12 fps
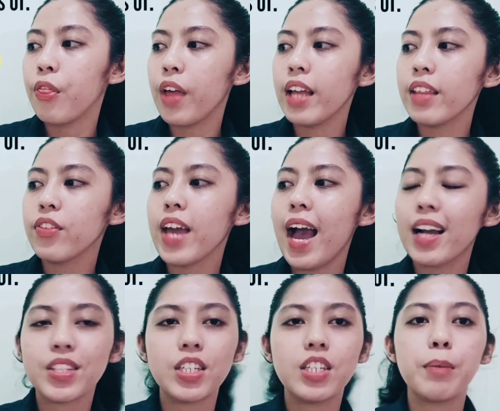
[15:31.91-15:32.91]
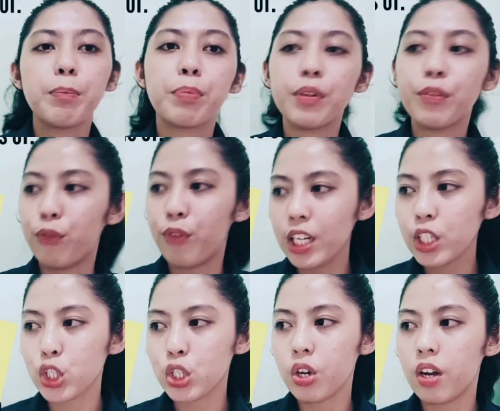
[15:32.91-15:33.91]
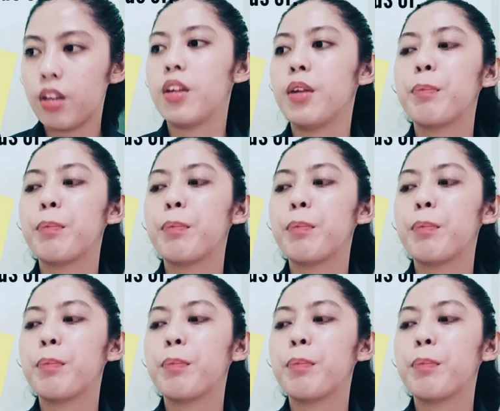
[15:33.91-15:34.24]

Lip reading: Then the accident prevention,